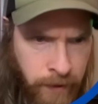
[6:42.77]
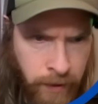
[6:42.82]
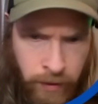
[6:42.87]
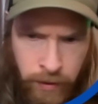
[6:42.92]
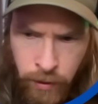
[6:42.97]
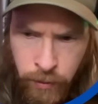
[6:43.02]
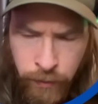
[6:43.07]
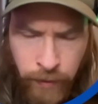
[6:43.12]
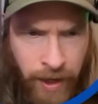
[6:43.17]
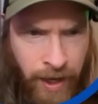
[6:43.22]

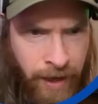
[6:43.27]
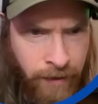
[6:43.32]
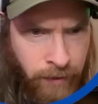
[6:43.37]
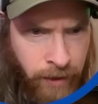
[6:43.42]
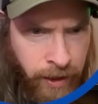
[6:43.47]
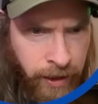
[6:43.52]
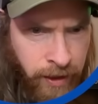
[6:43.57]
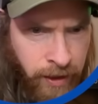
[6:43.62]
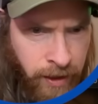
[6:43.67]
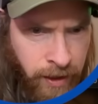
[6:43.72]
don't we have
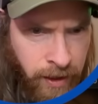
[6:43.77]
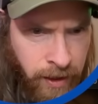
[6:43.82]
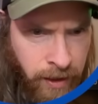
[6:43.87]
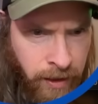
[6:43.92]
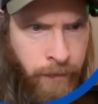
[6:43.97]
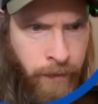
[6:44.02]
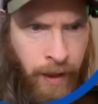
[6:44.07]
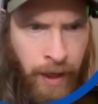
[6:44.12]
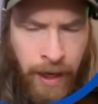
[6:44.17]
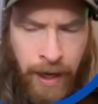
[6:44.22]
like
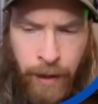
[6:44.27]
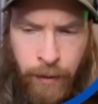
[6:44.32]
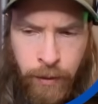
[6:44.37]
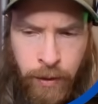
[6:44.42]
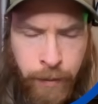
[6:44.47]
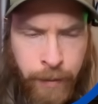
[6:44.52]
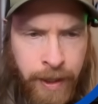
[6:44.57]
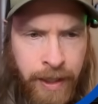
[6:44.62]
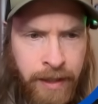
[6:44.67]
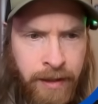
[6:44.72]
a allow
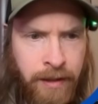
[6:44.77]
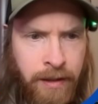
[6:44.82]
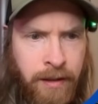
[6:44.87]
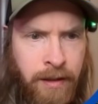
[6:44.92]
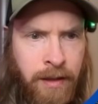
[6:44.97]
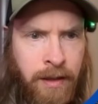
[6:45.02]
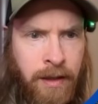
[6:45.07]
command?